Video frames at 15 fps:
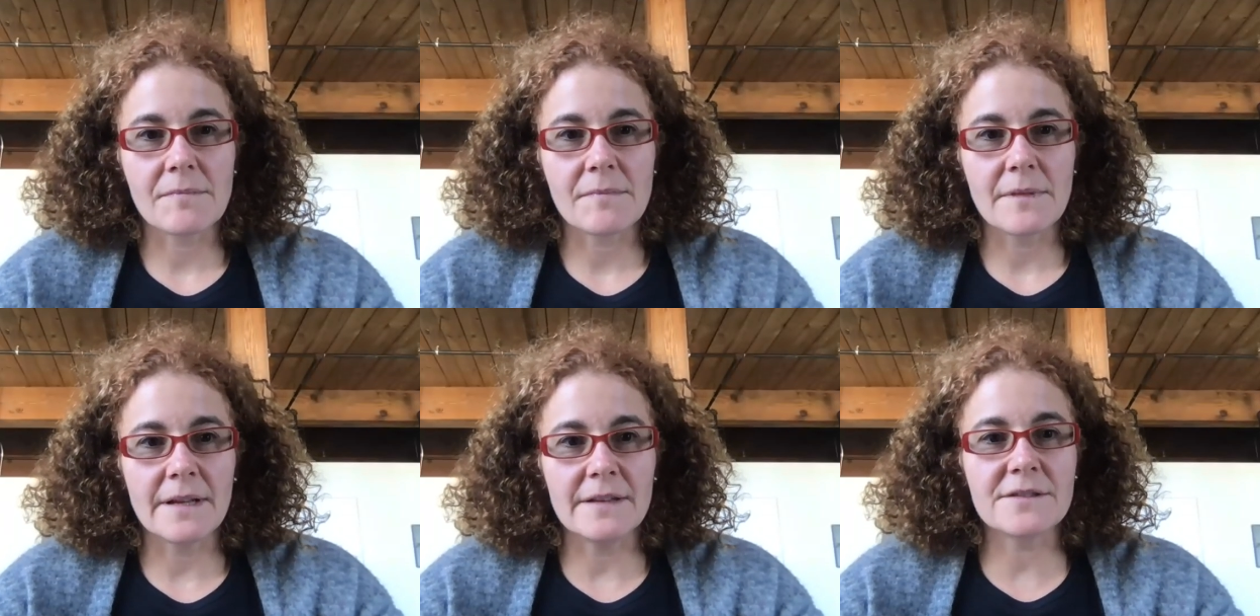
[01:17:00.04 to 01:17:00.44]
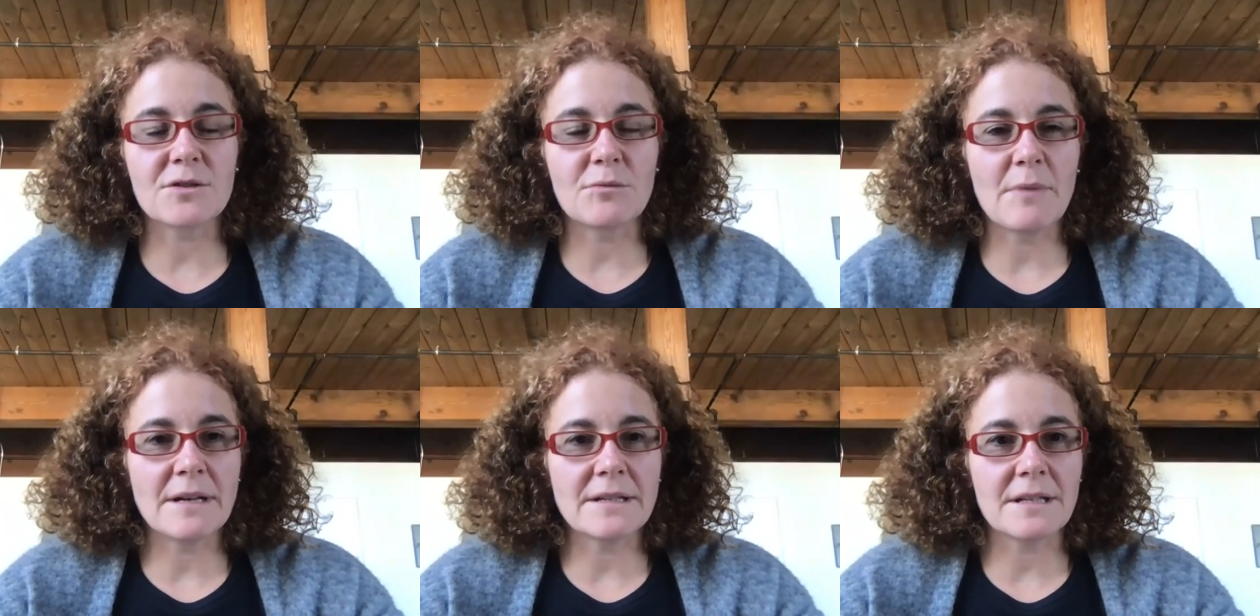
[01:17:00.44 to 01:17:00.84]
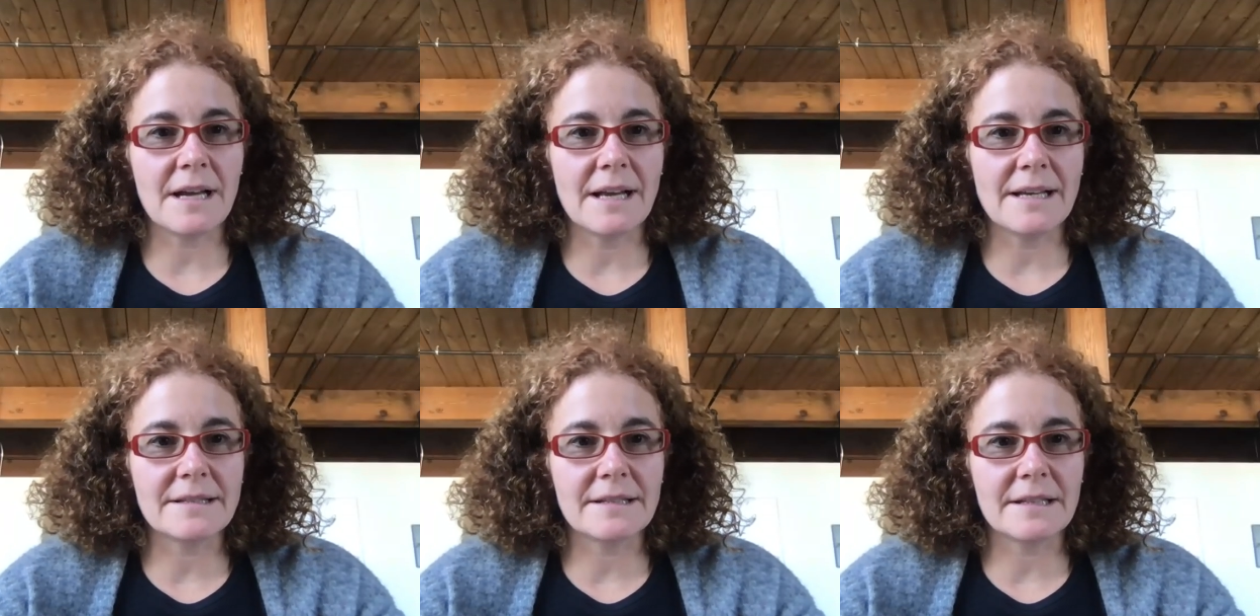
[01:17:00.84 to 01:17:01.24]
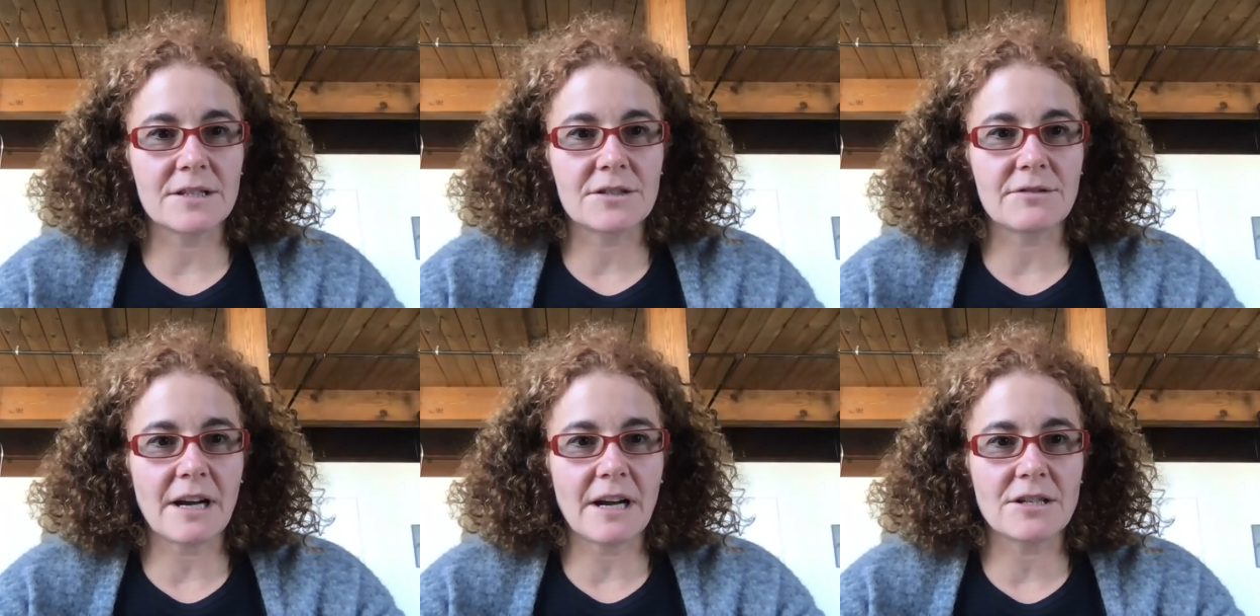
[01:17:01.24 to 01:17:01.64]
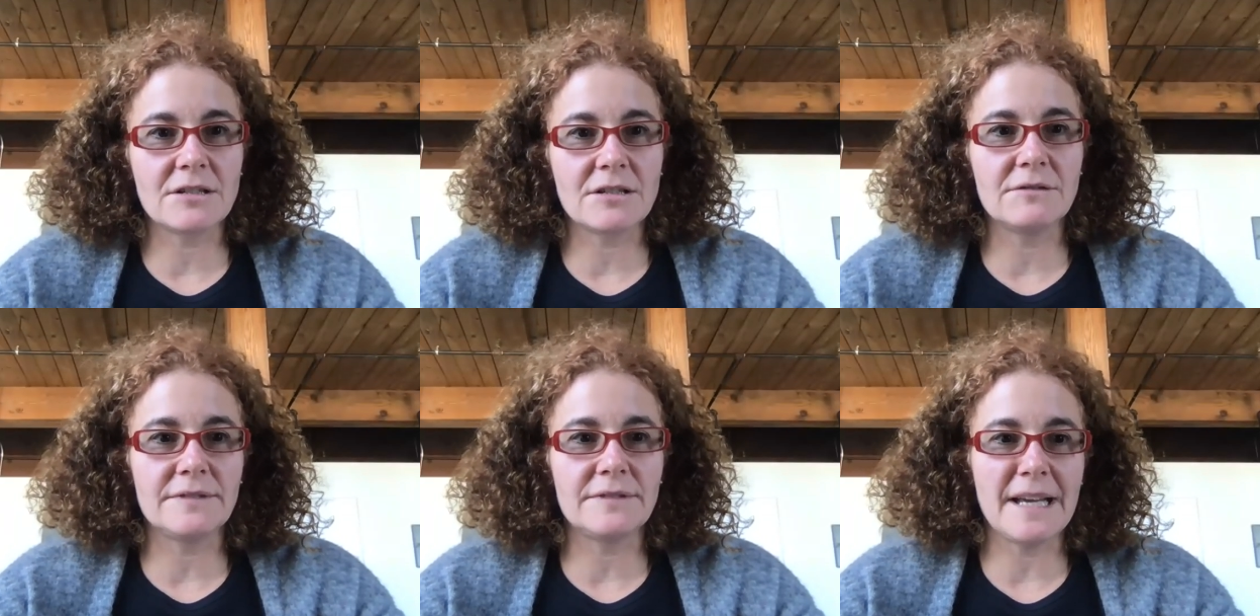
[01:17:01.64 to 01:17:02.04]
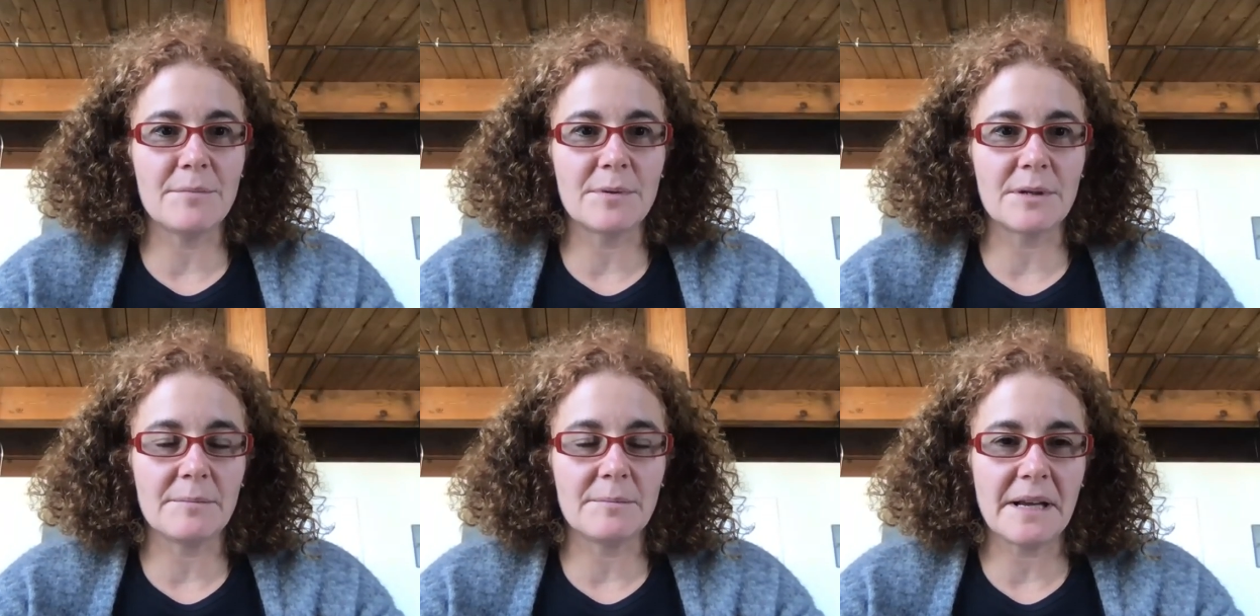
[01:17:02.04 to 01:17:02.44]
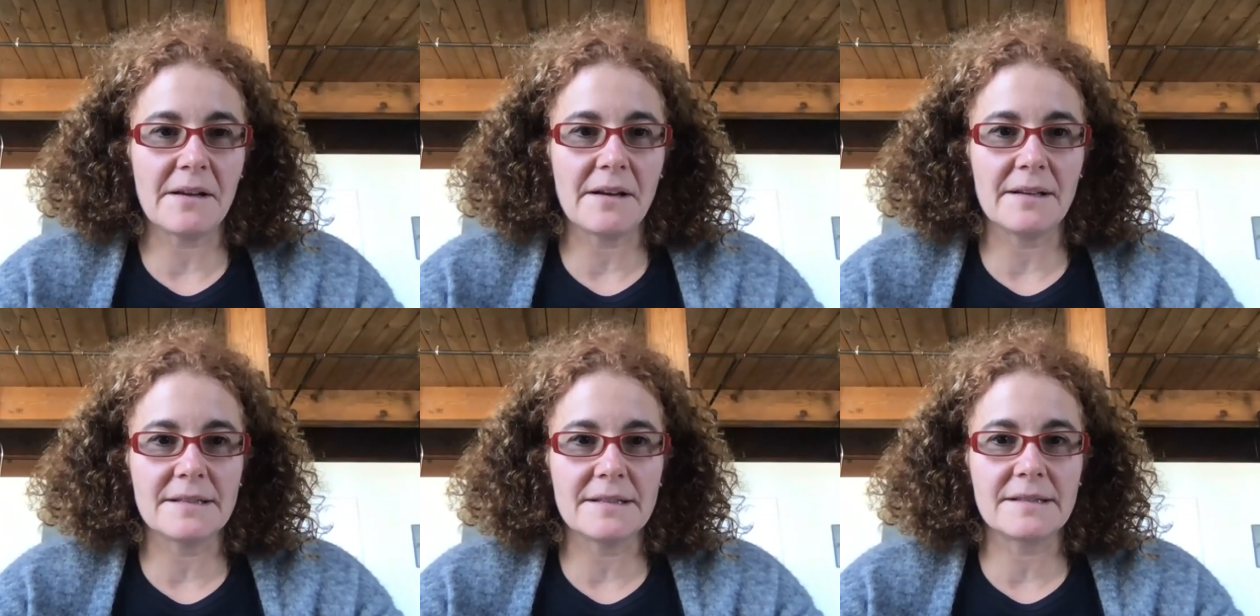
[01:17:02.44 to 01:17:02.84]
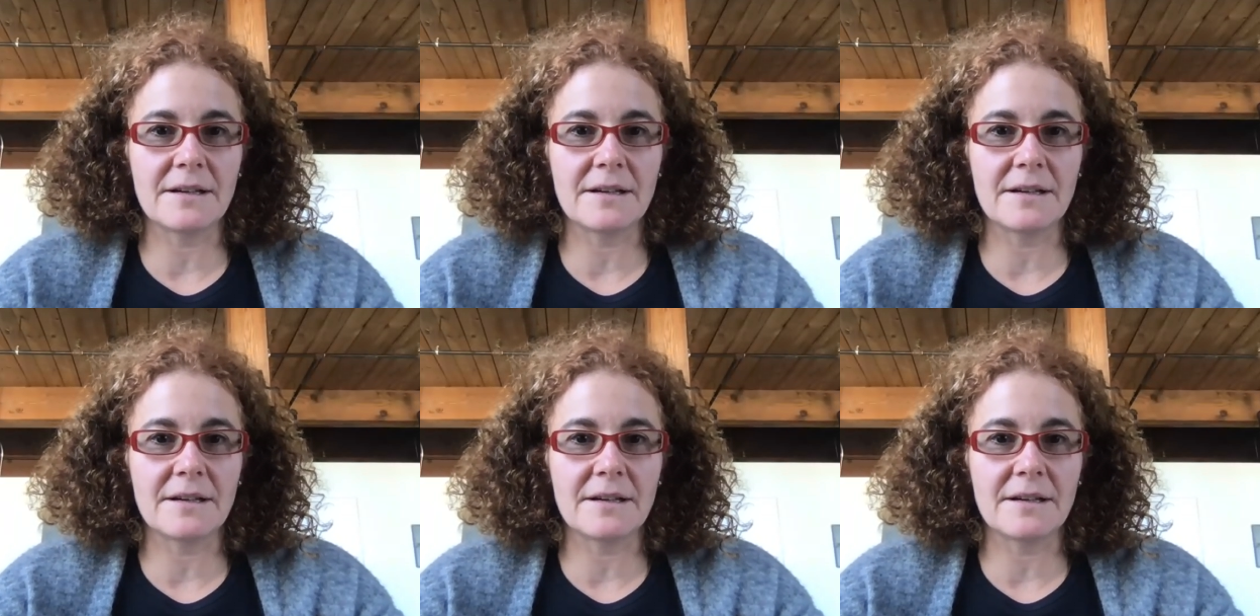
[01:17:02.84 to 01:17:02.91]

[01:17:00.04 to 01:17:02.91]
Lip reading: instrumentalized the extraction of labor, because the